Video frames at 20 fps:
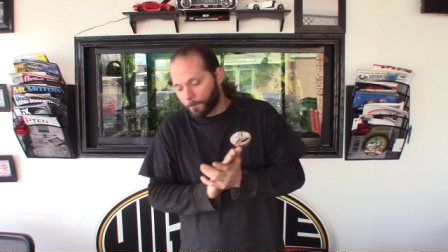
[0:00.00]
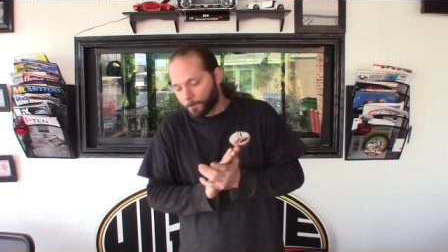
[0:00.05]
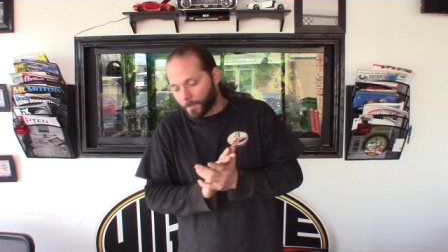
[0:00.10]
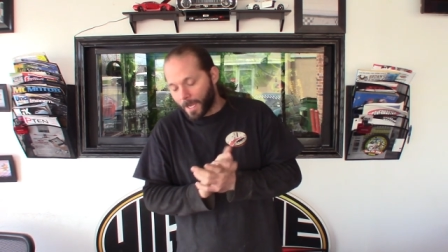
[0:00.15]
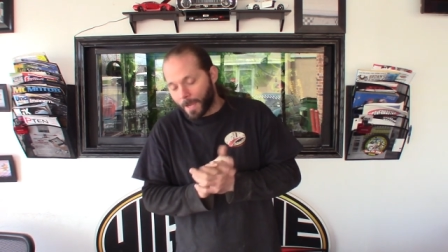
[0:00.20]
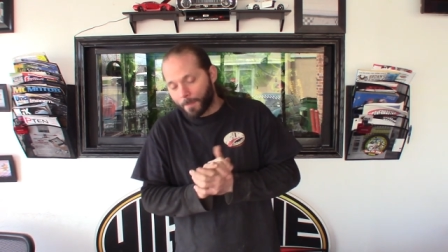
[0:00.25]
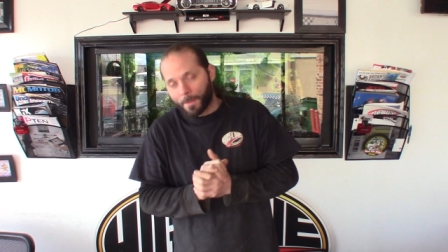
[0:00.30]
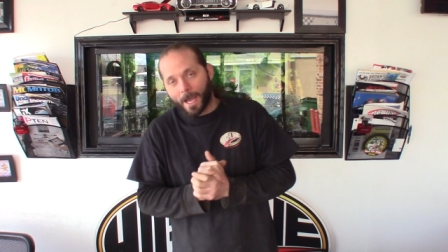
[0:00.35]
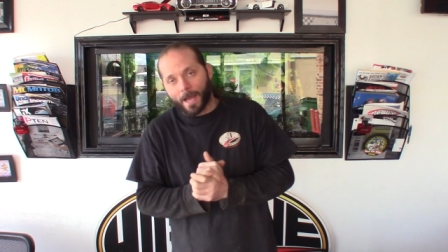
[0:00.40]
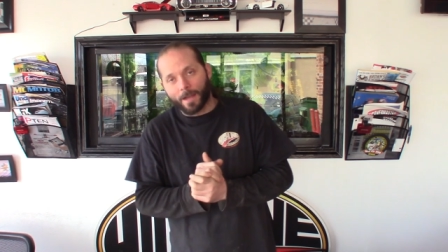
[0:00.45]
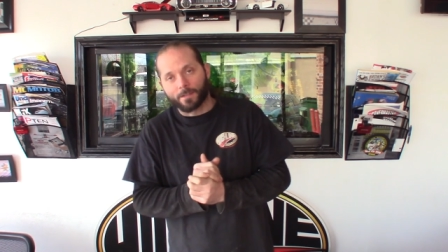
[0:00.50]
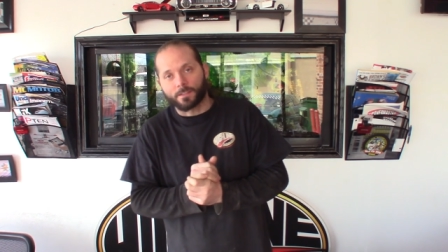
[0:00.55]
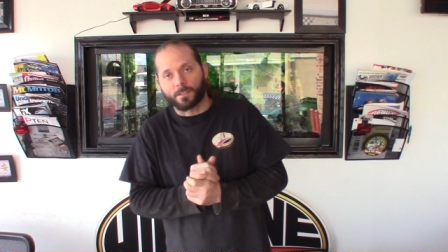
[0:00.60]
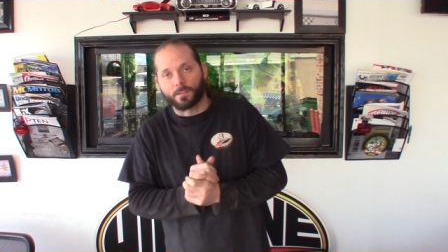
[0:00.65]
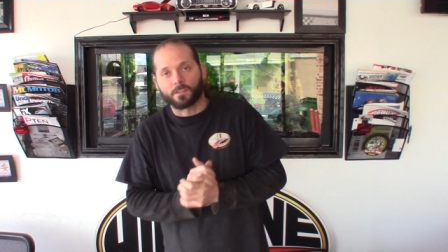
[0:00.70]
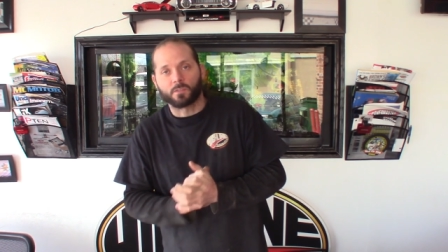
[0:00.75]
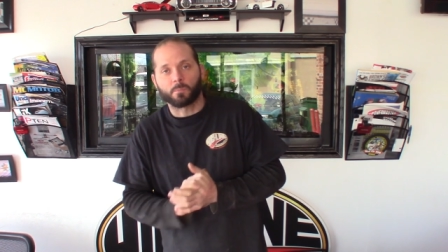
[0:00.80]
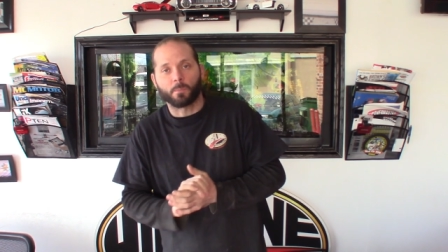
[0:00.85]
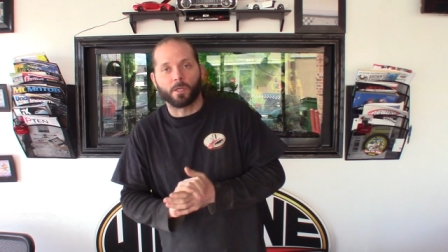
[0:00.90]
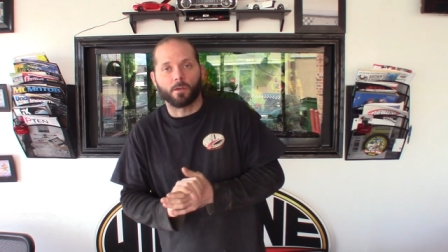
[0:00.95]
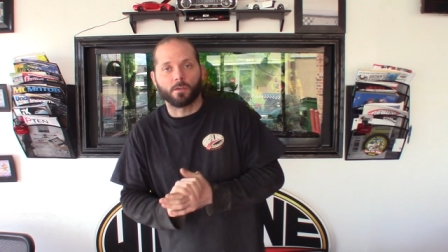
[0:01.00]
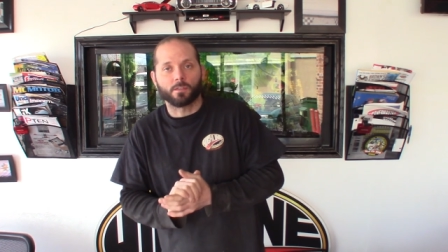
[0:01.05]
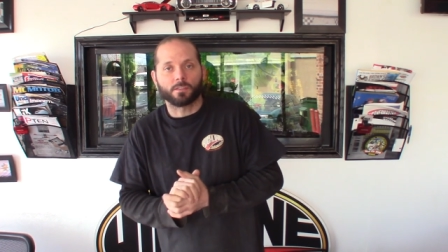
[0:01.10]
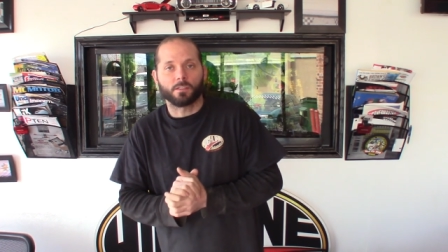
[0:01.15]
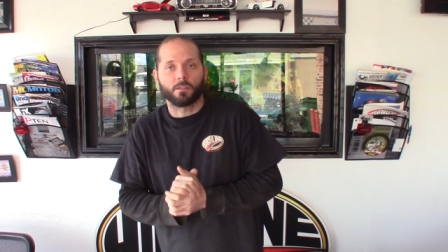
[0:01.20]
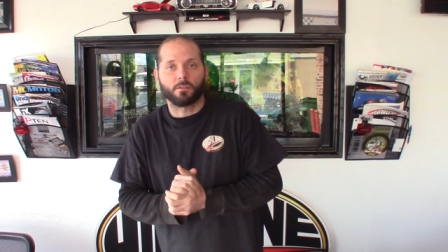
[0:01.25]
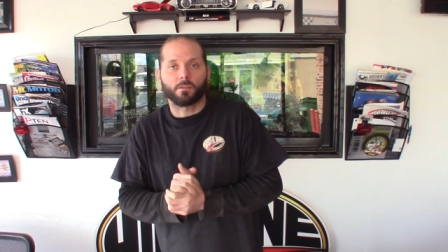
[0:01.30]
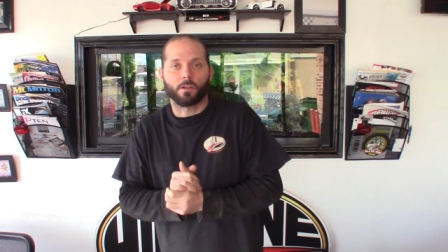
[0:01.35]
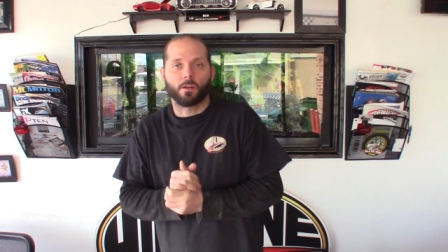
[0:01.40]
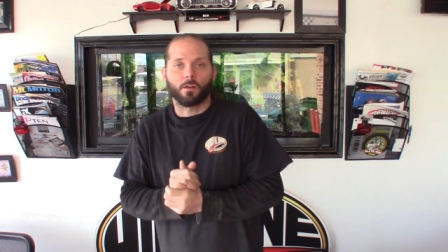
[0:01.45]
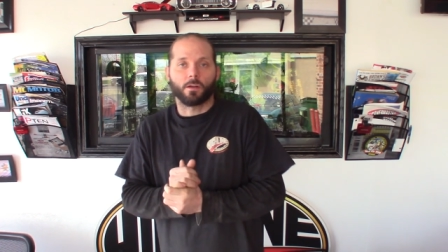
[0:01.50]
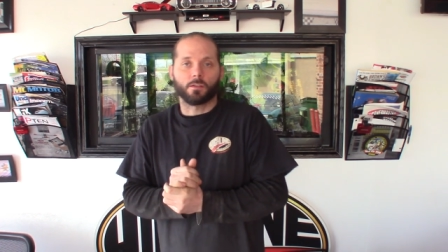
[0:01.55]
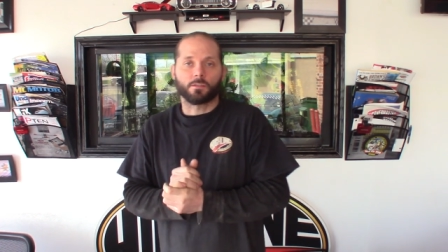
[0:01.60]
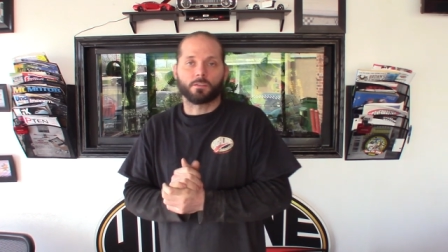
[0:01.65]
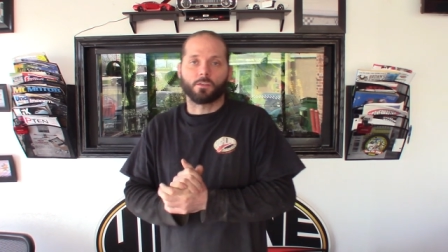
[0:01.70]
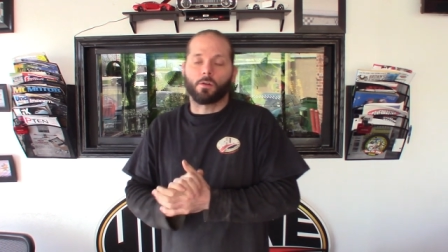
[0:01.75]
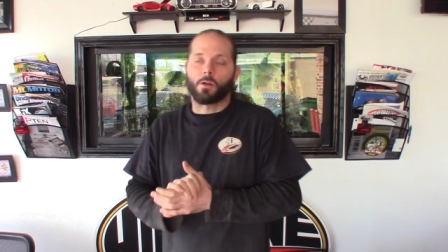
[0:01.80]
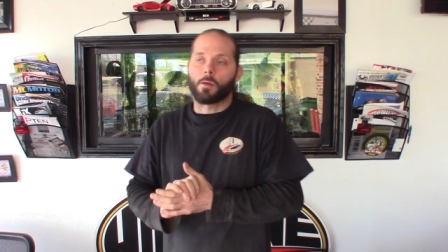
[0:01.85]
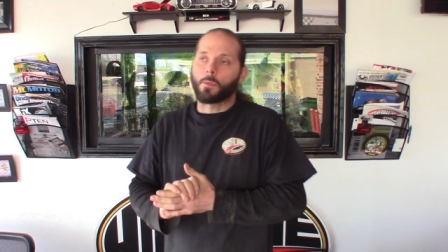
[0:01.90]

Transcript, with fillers: I'm not a conspiracy theorist, you know,